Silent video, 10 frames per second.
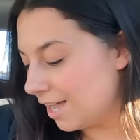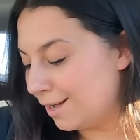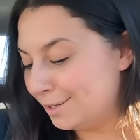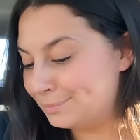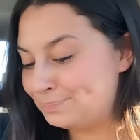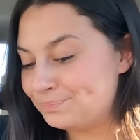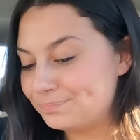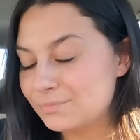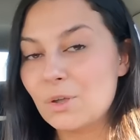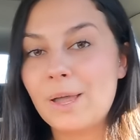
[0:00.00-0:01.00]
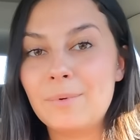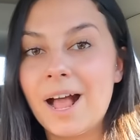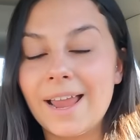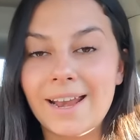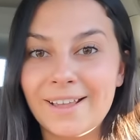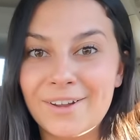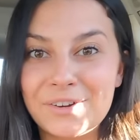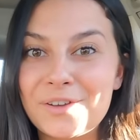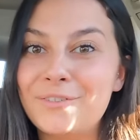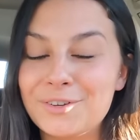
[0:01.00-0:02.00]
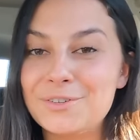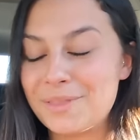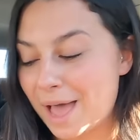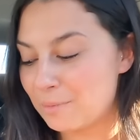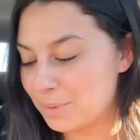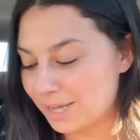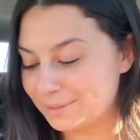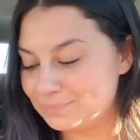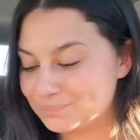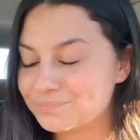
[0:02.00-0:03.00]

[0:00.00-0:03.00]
I'm not hating on you if you do that, but